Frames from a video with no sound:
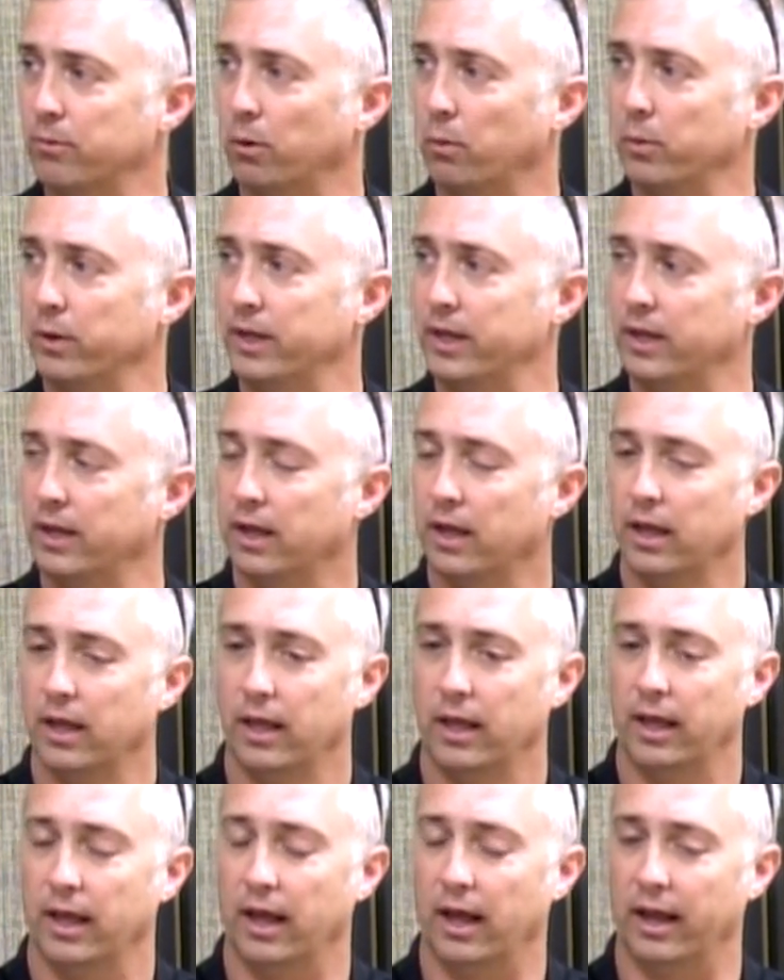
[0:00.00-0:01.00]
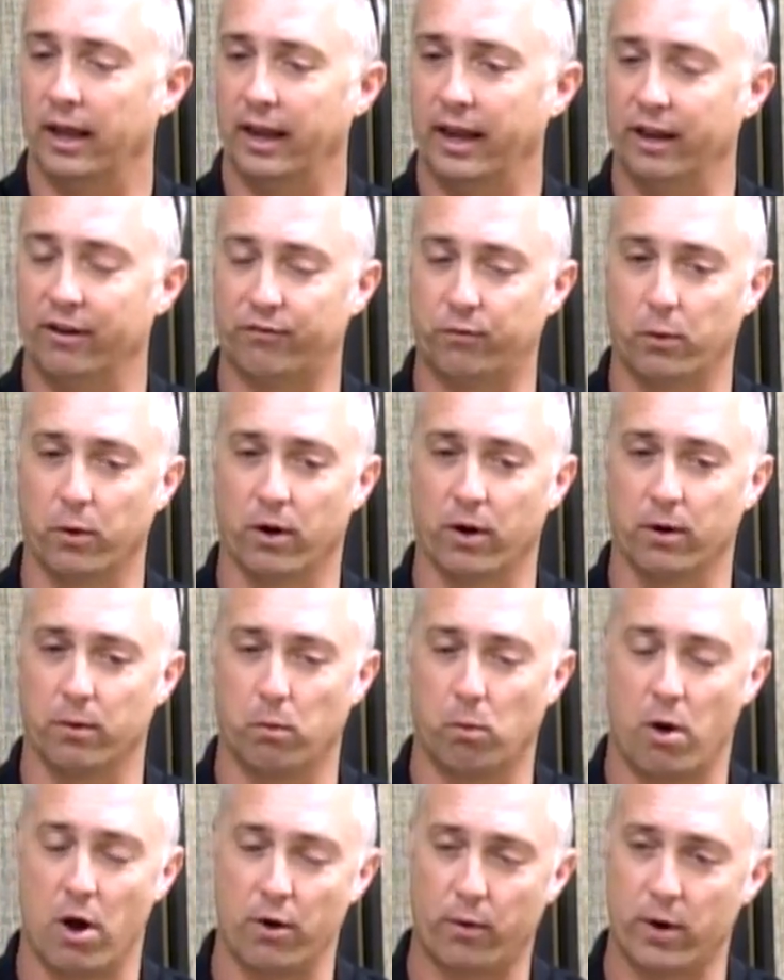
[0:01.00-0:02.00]
But we, uh, if we're
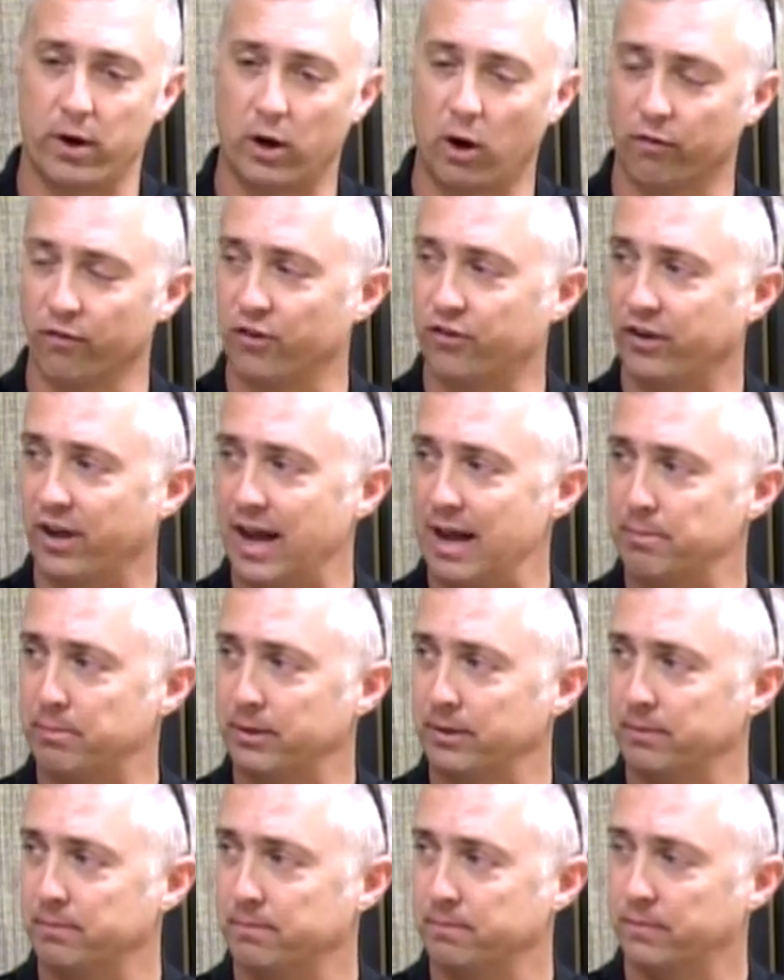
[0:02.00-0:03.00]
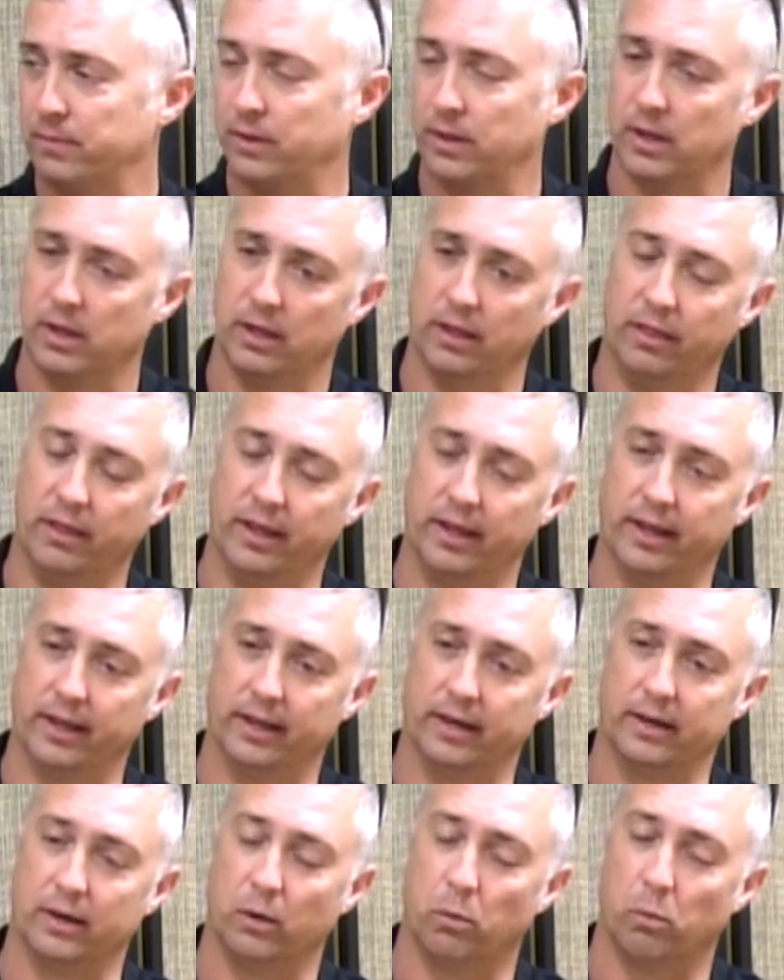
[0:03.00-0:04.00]
watering over top,
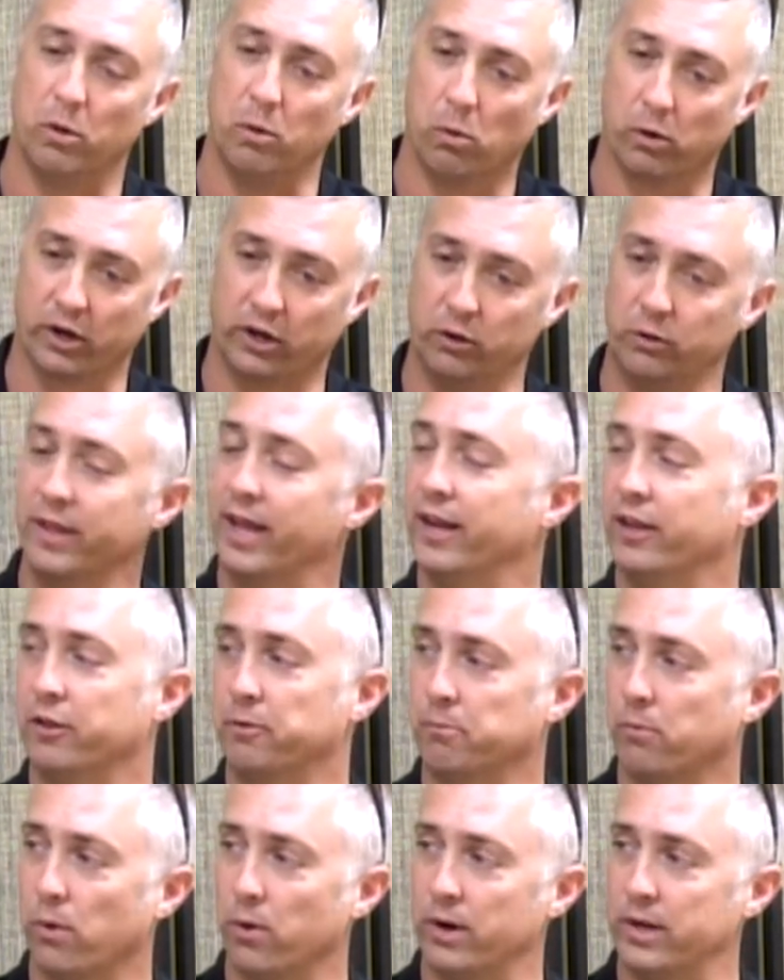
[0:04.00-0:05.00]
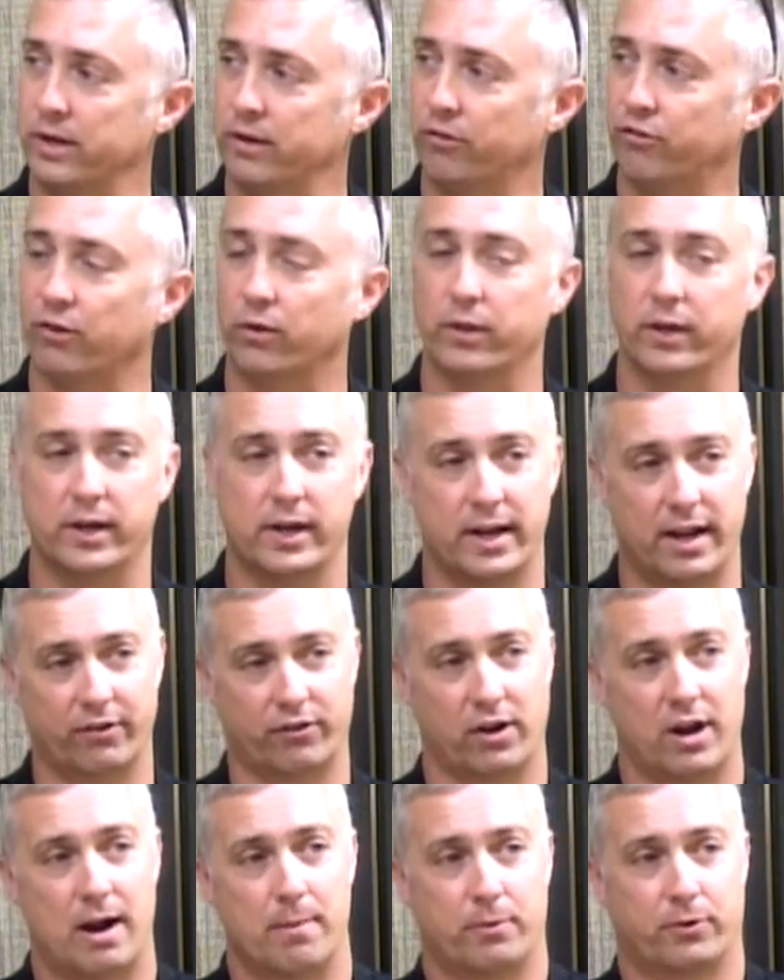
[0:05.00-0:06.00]
then we want to do that in the morning so that it has
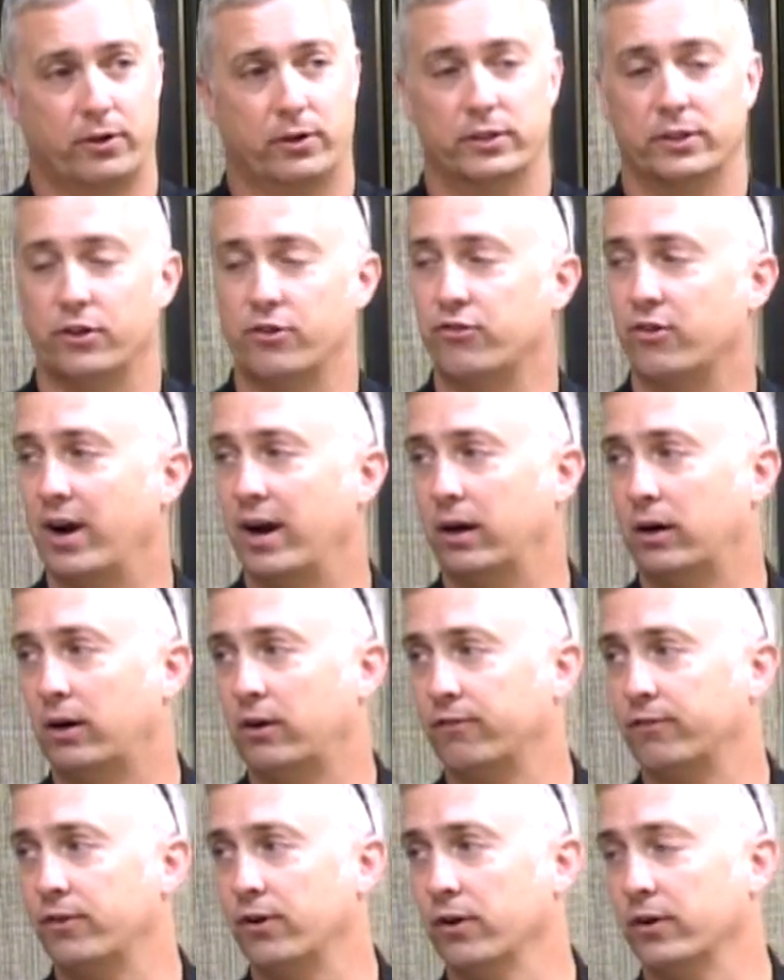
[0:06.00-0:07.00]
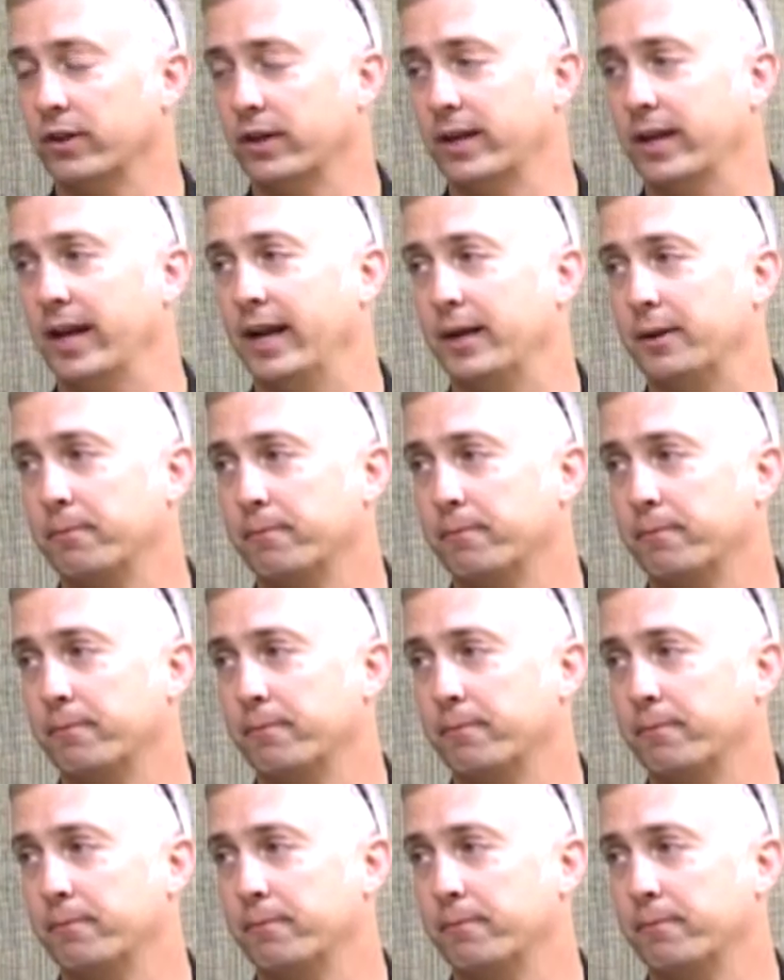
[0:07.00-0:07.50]
an opportunity to dry off during the day.